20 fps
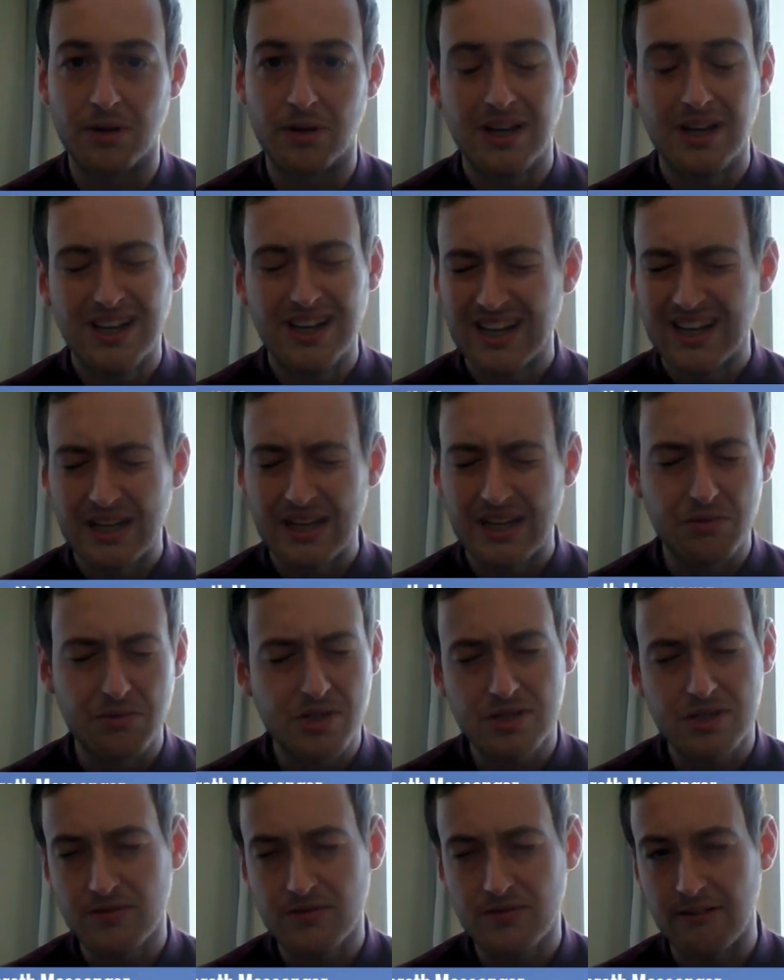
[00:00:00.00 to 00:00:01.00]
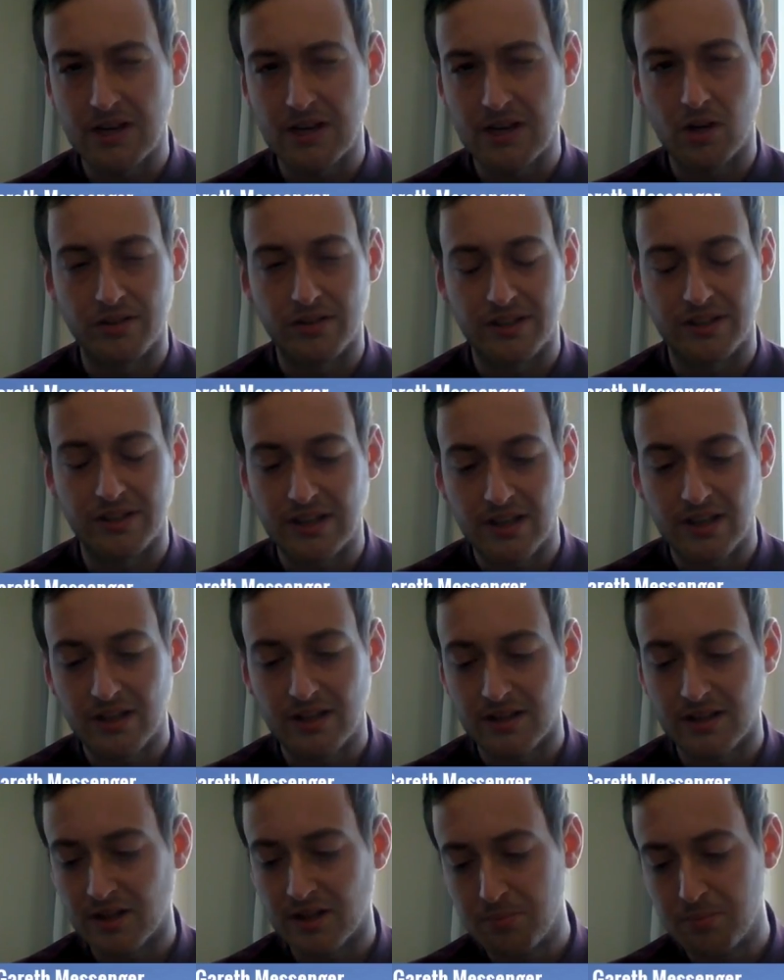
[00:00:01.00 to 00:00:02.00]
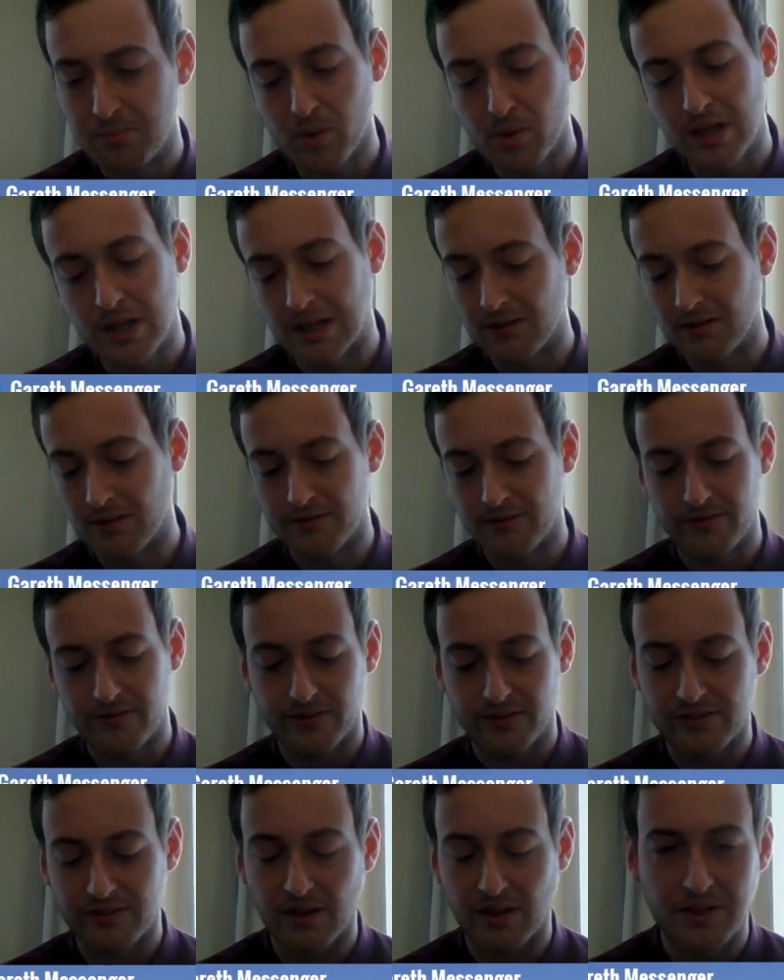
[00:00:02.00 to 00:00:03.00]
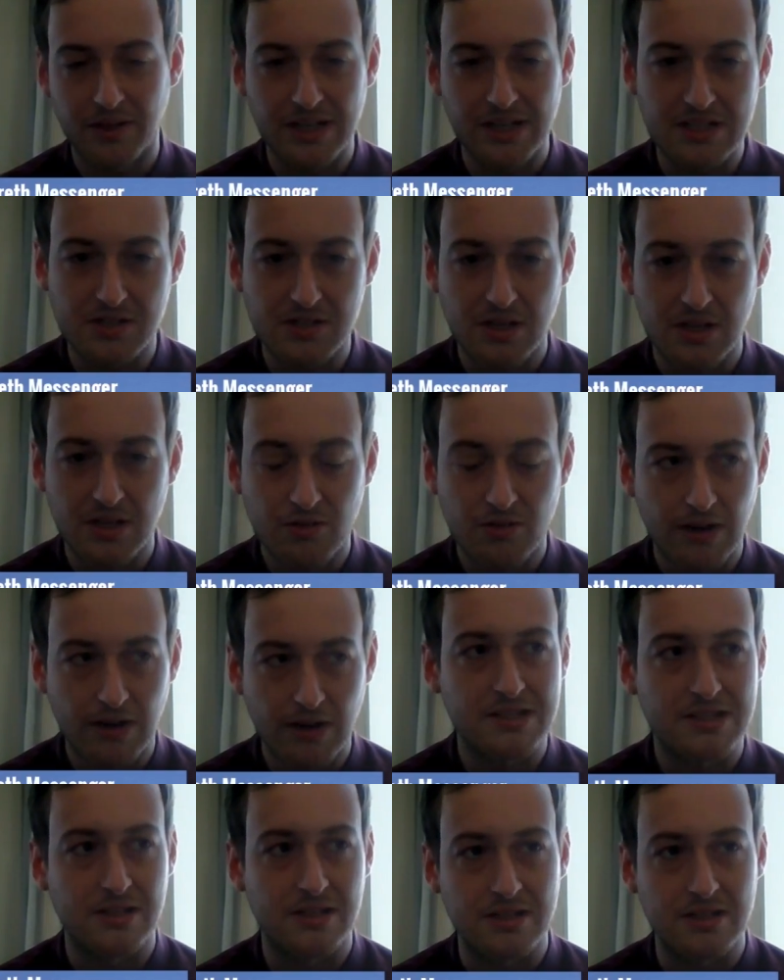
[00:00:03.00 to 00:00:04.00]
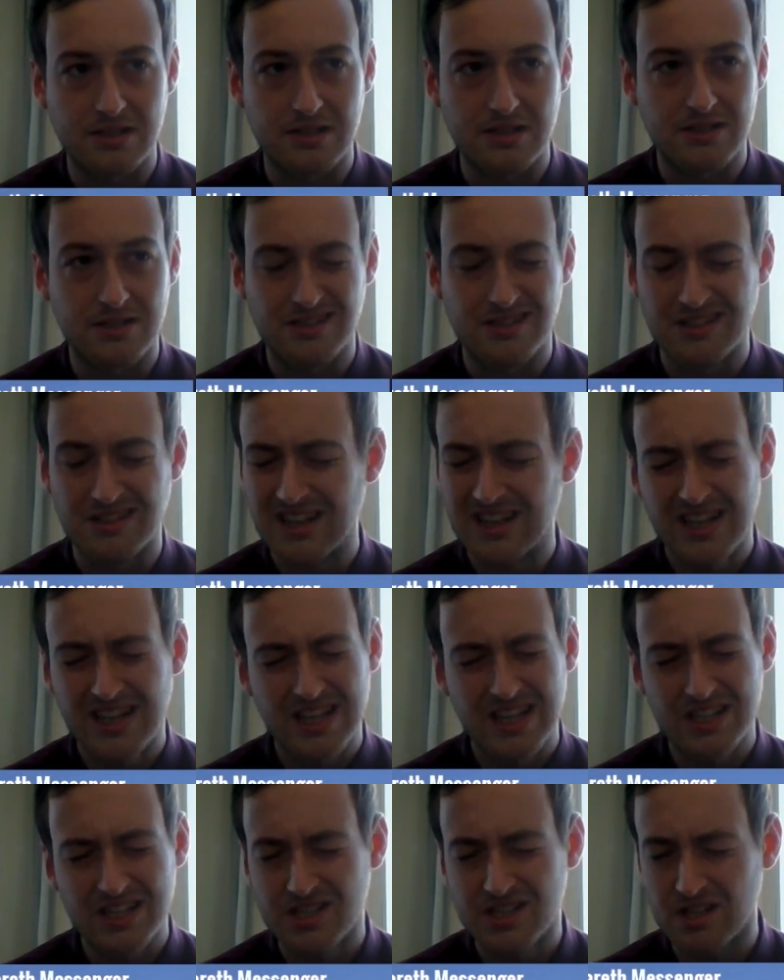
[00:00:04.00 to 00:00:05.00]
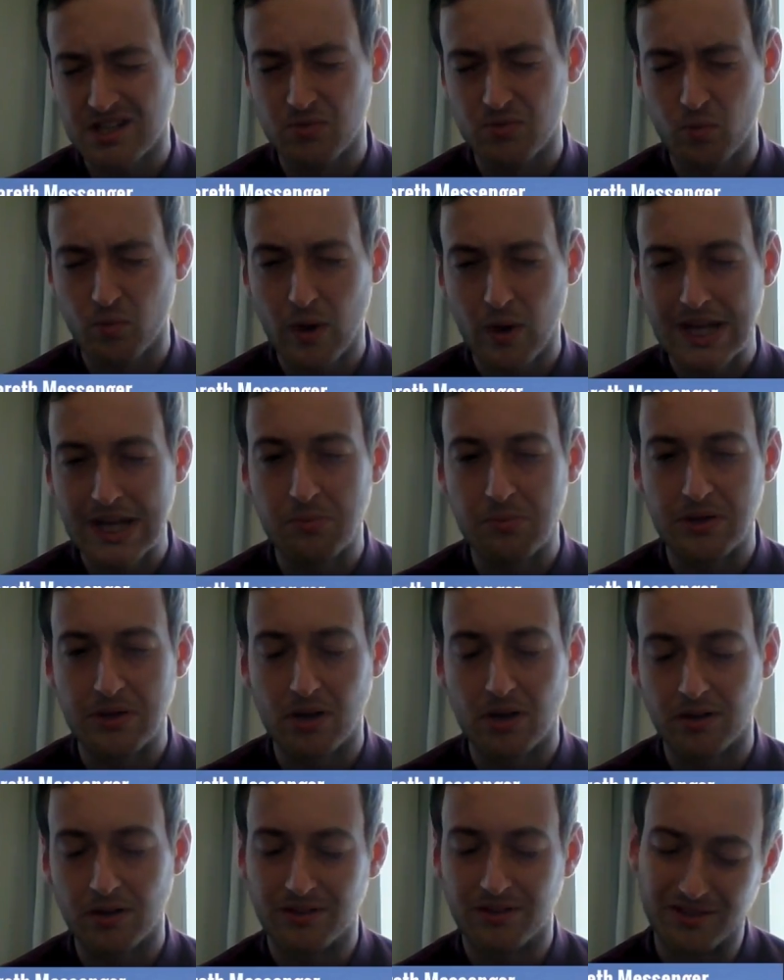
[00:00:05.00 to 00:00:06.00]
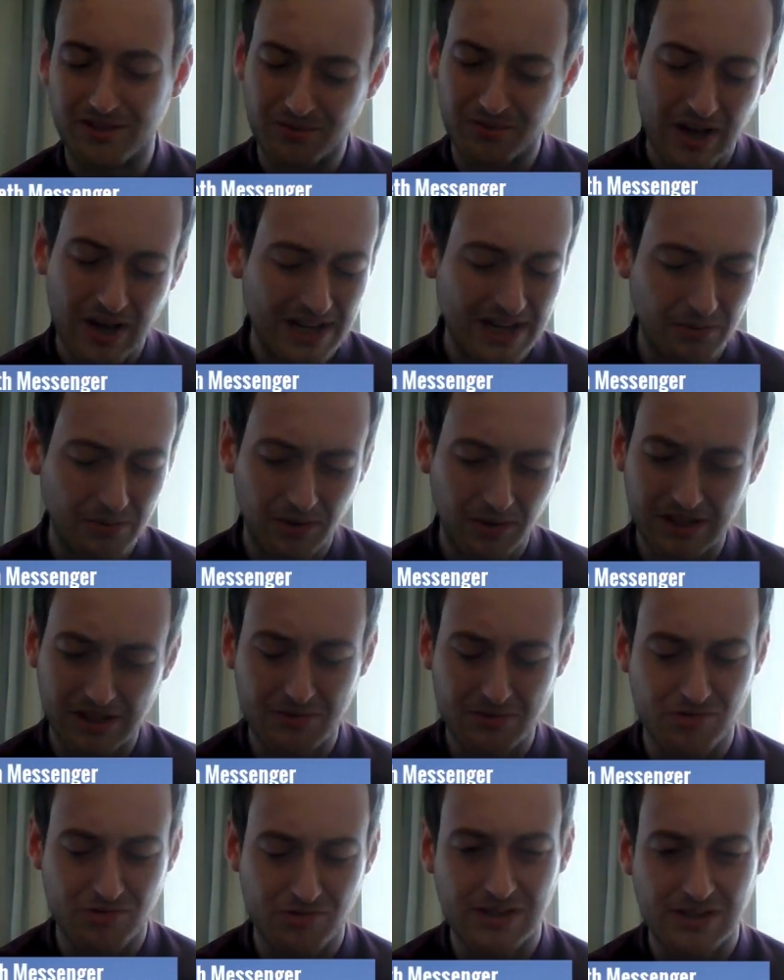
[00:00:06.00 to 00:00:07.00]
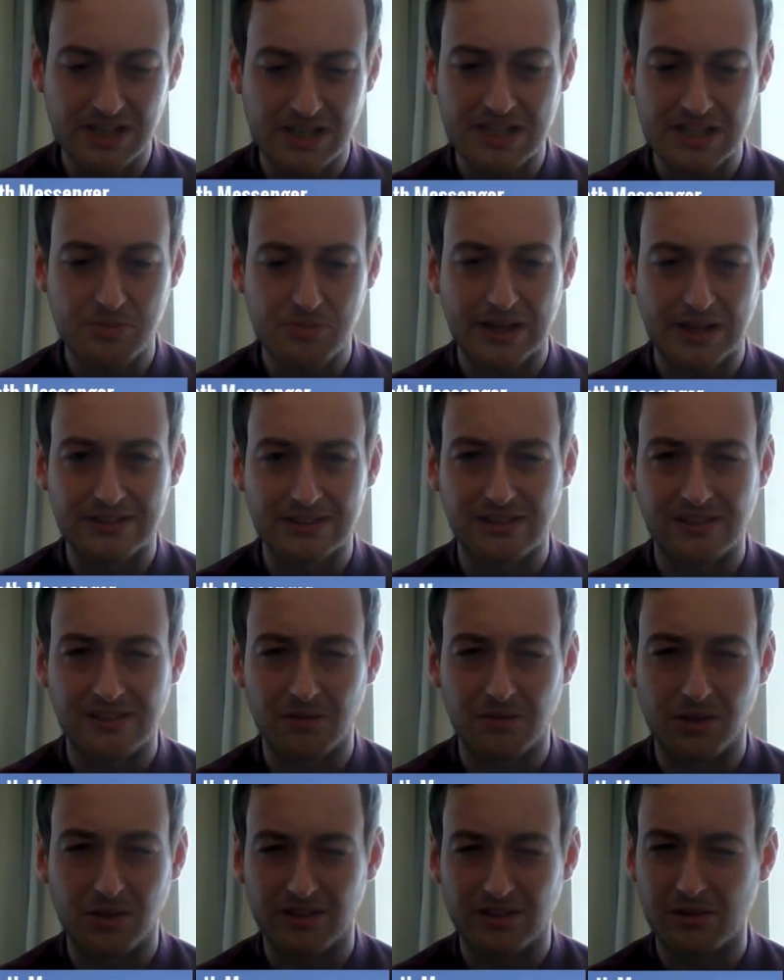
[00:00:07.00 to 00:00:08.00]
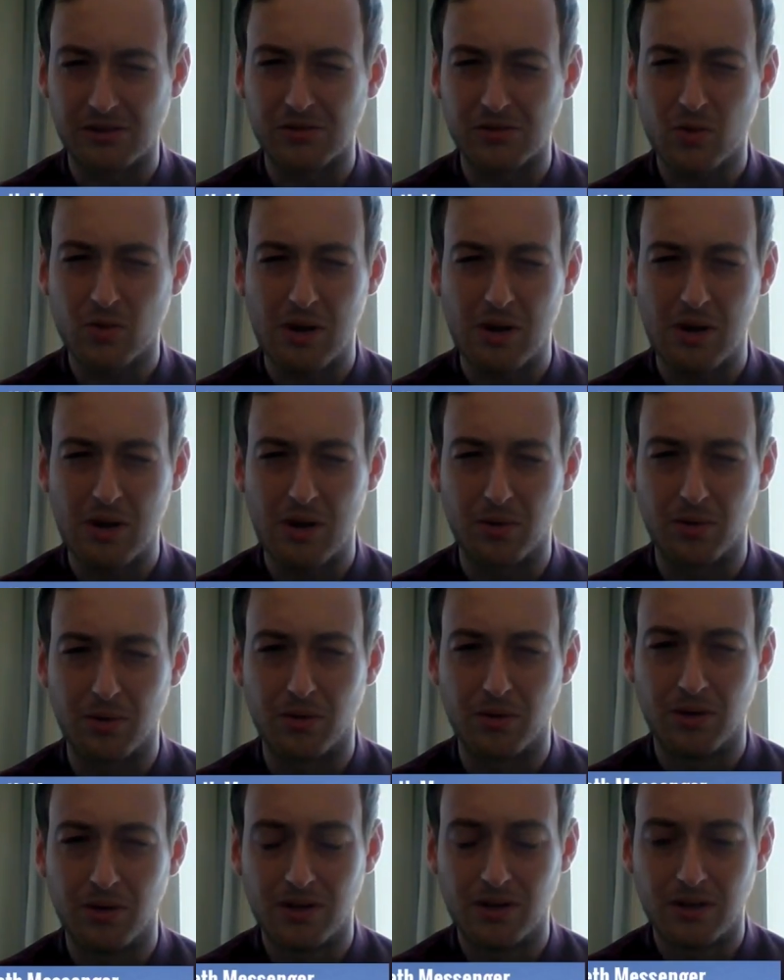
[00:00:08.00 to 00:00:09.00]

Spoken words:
But it was just very odd, and the booking of some of these wrestlers it's just way beyond what anybody was really expecting, to be honest. It was quite poor.